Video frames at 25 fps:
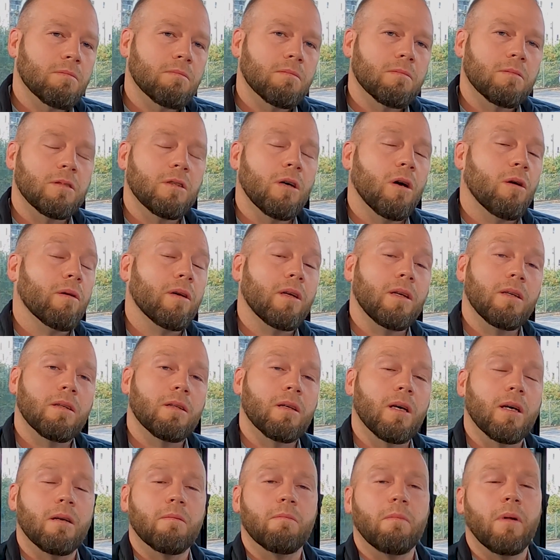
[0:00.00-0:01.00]
know
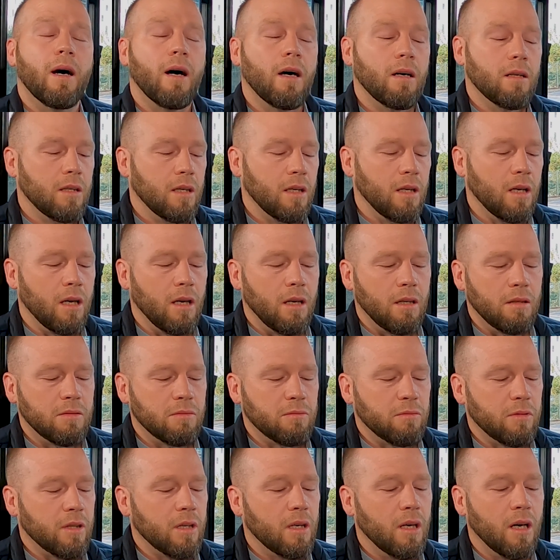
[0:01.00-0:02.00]
anything about
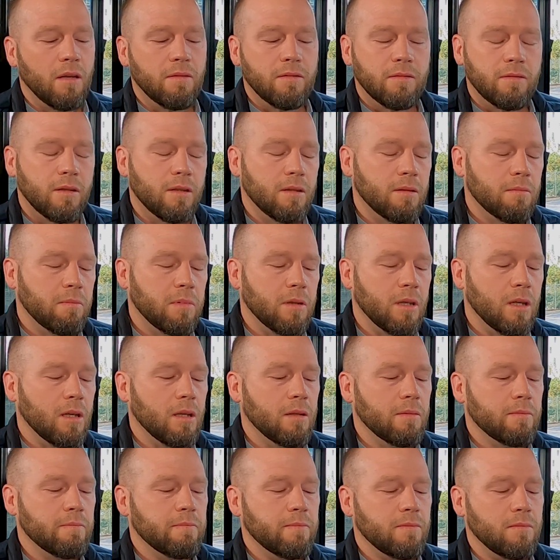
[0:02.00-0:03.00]
recovery,
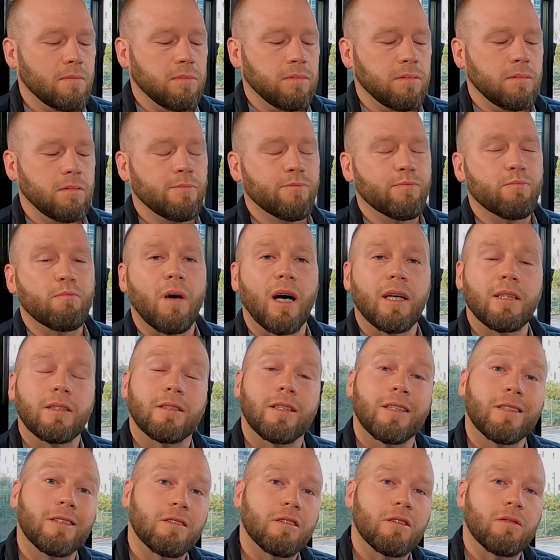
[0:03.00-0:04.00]
but my
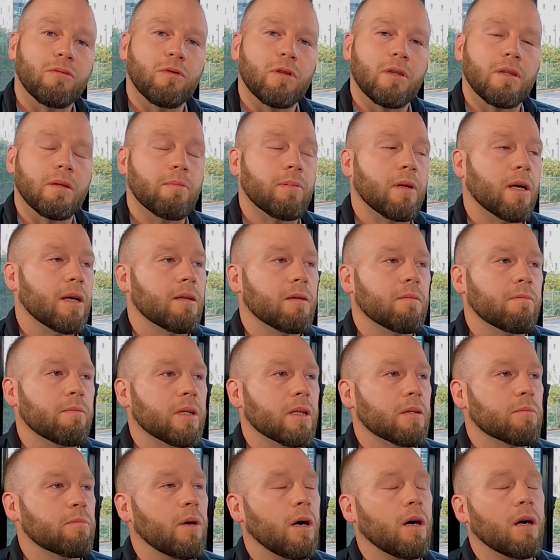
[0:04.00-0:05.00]
sister really played a
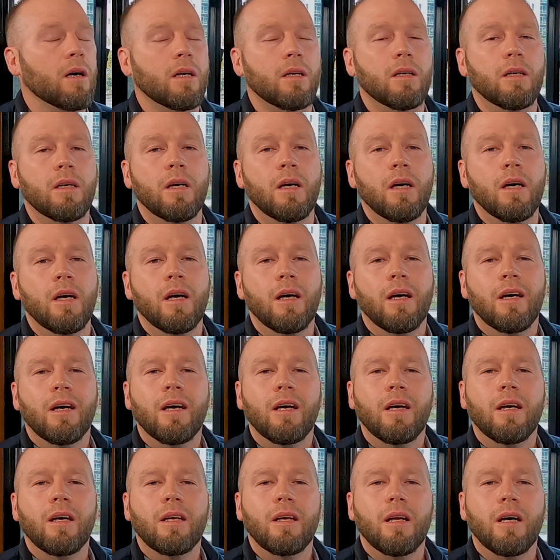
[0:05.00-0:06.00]
big part
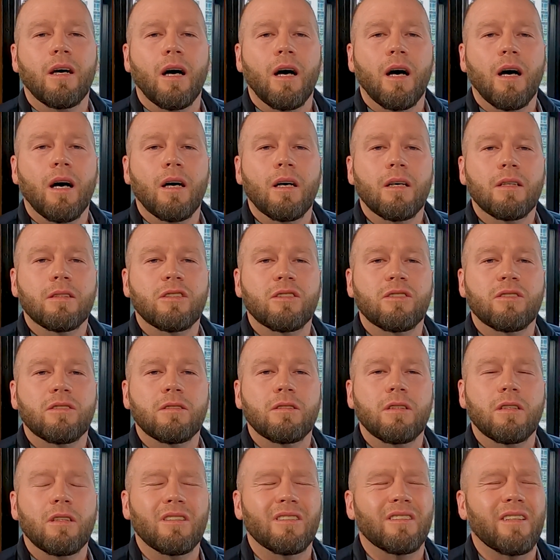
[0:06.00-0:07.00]
in
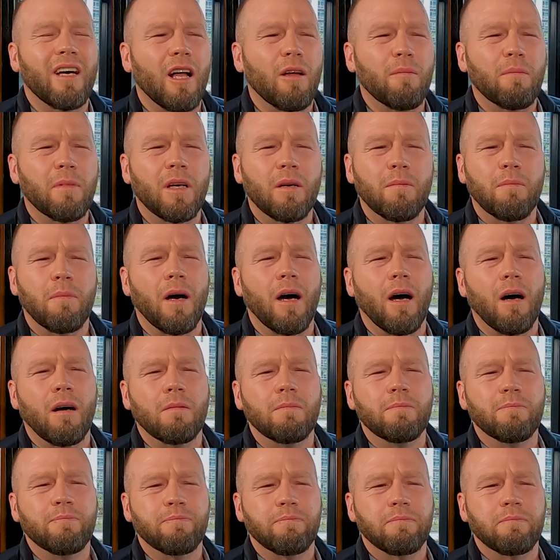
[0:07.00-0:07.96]
telling me about